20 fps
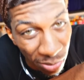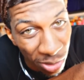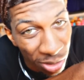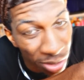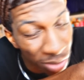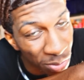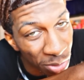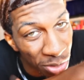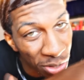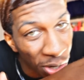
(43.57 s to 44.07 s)

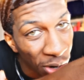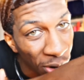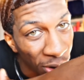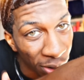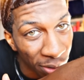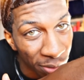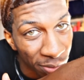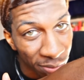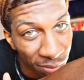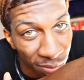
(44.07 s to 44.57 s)
What's
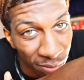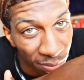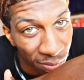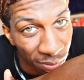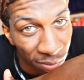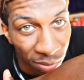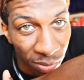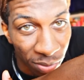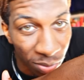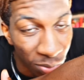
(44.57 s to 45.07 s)
hard?
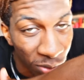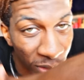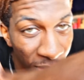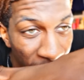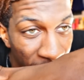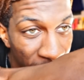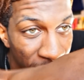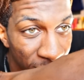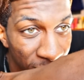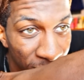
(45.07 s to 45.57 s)
You
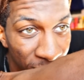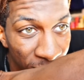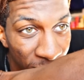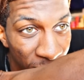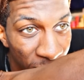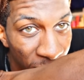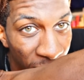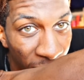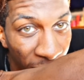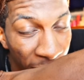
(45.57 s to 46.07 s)
got
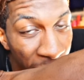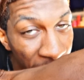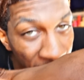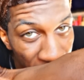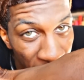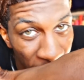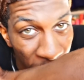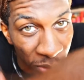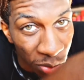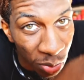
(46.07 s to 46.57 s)
8
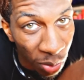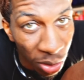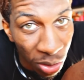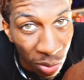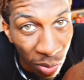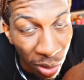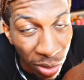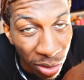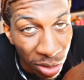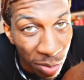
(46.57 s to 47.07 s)
year olds
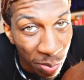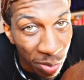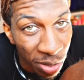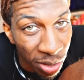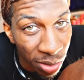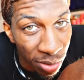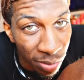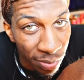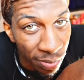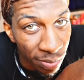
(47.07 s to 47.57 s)
walking around here
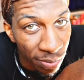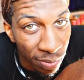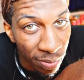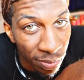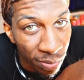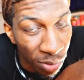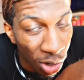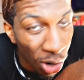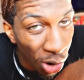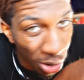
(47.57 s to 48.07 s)
spinning
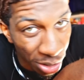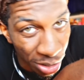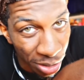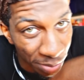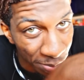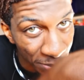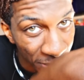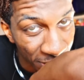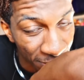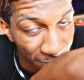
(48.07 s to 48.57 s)
harder
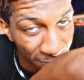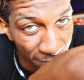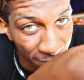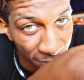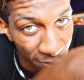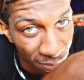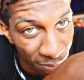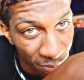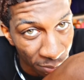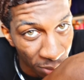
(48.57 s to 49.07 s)
than me.
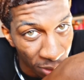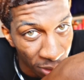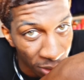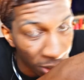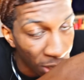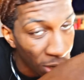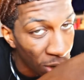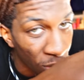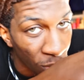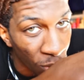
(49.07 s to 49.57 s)

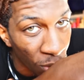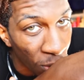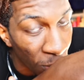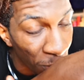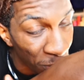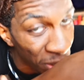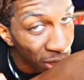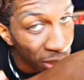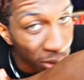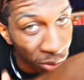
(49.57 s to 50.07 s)
And y'all
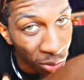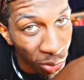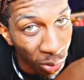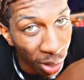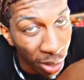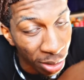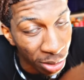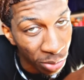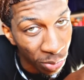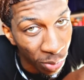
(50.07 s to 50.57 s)
grown men don't know
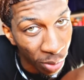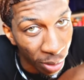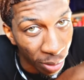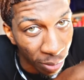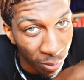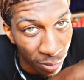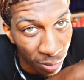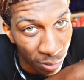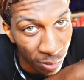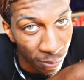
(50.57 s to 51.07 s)
how to get
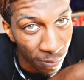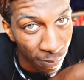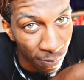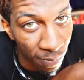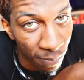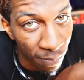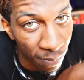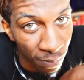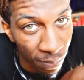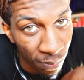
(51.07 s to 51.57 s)
waves.
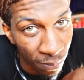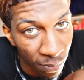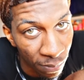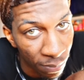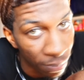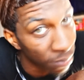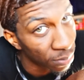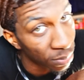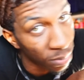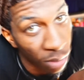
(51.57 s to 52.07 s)

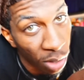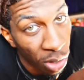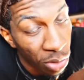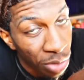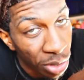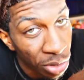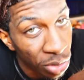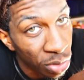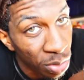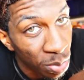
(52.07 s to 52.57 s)
All
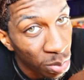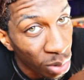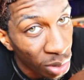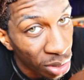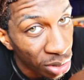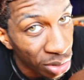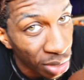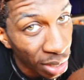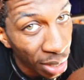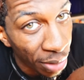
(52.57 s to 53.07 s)
you gotta do is
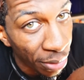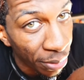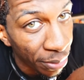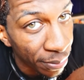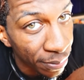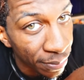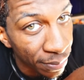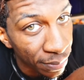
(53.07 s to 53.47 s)
brush your hair.